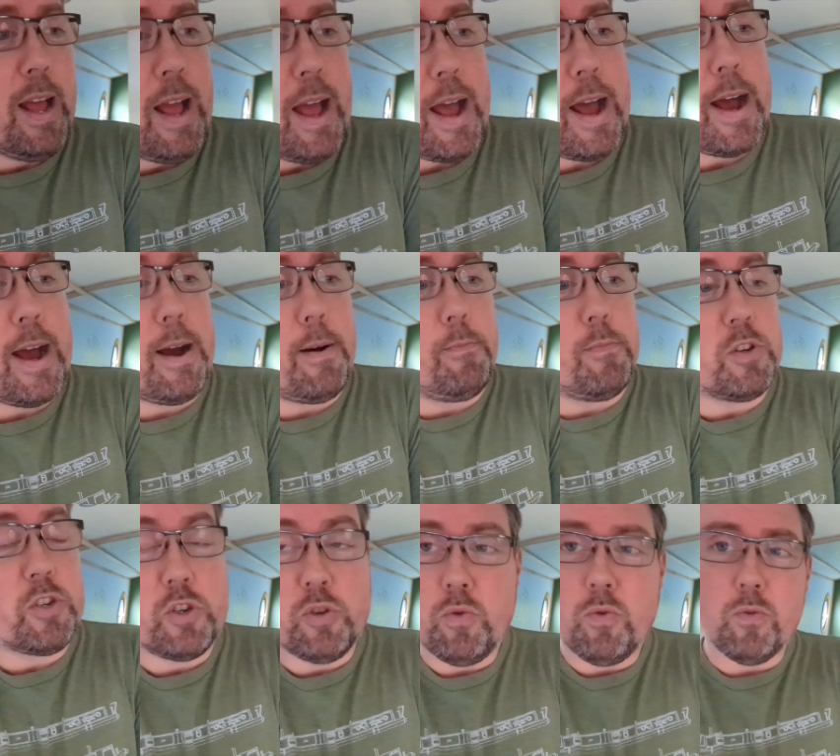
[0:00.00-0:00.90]
Um,
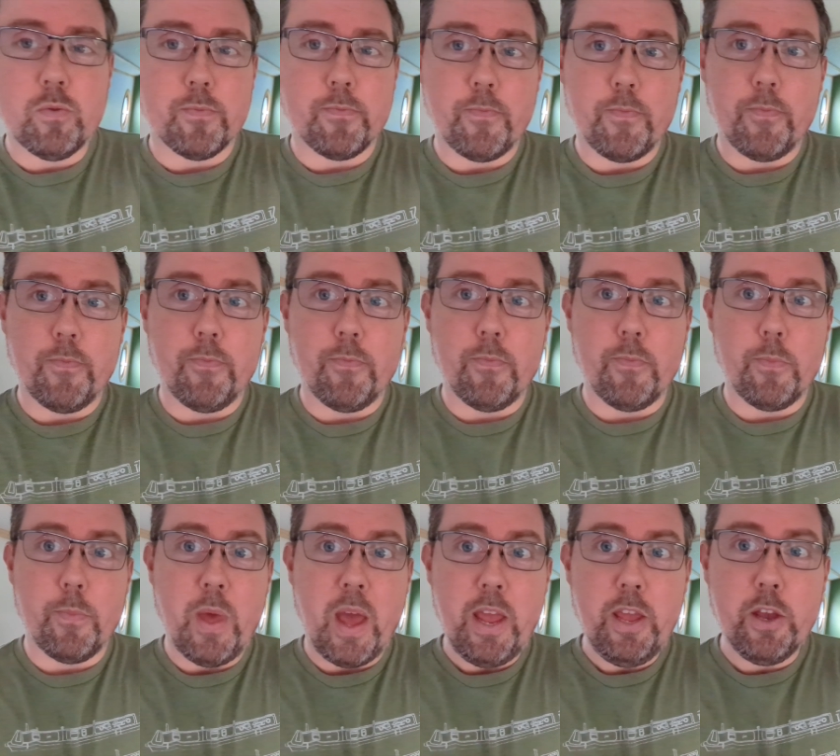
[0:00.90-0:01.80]
so
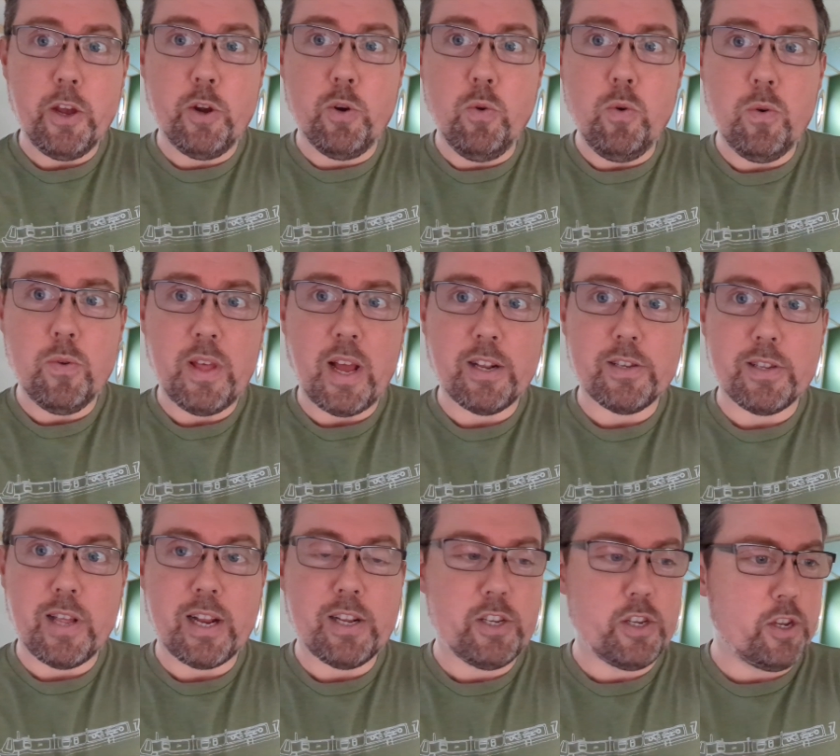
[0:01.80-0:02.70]
there you go.
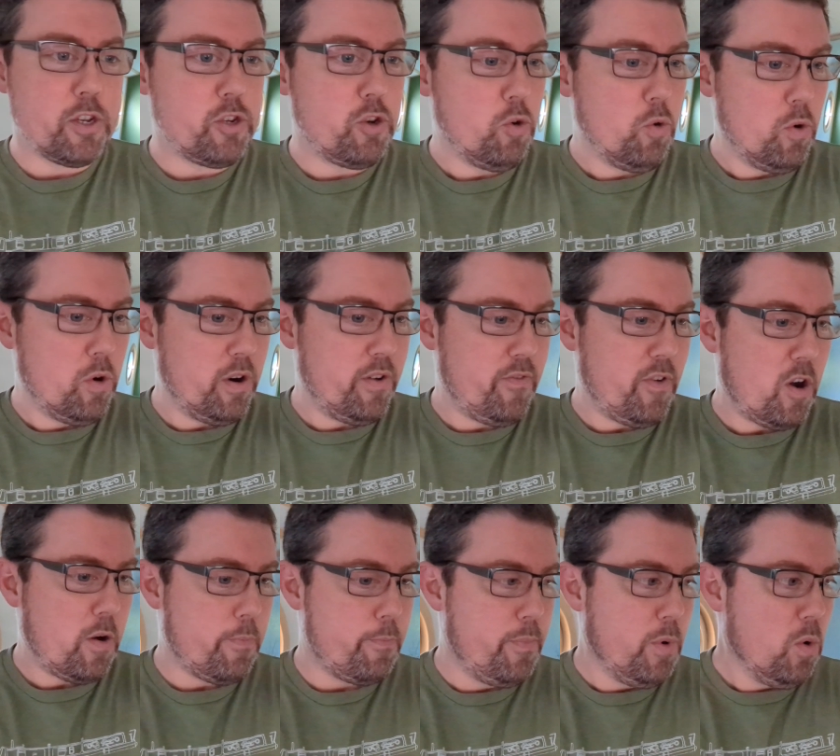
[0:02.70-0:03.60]
That that's a tour of
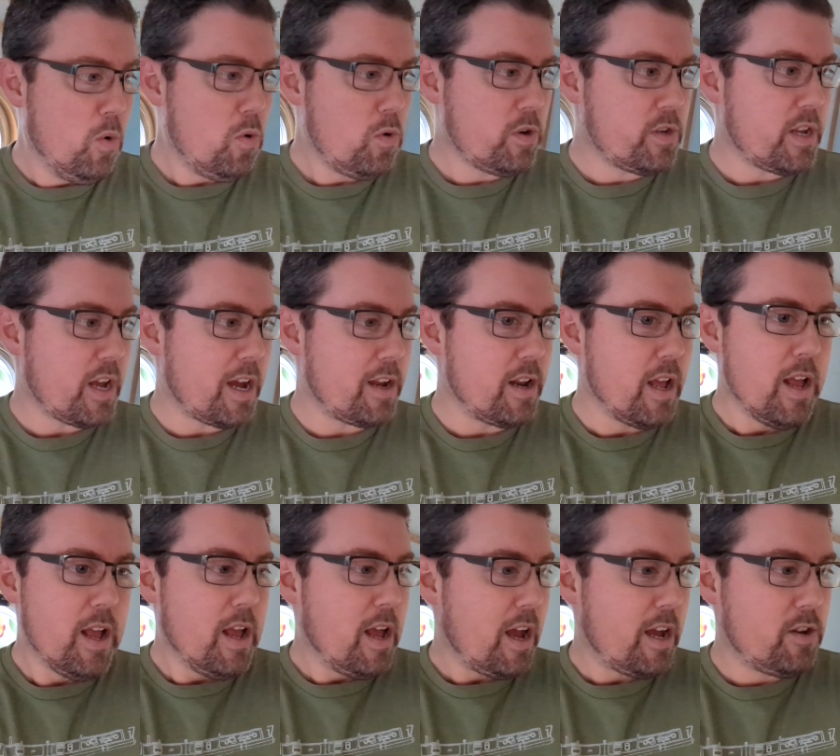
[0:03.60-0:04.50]
our boat. I,
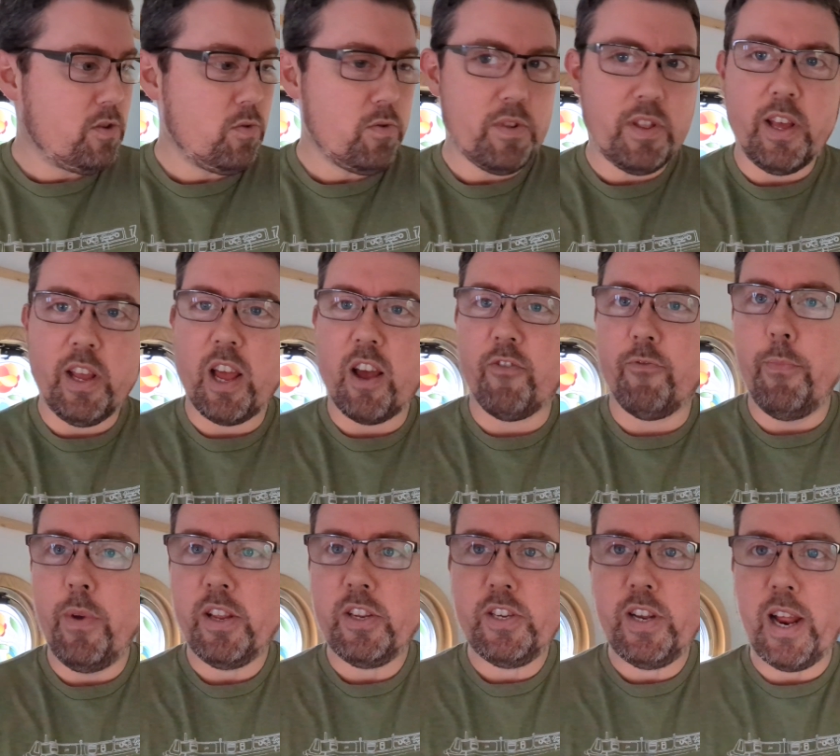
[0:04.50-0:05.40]
I don't think
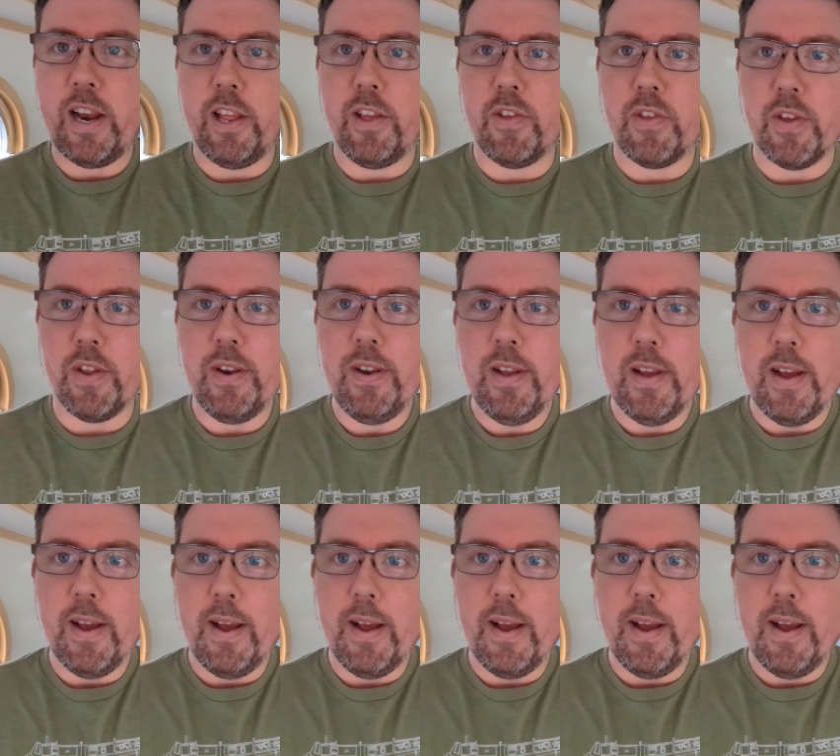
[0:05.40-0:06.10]
I've missed anything,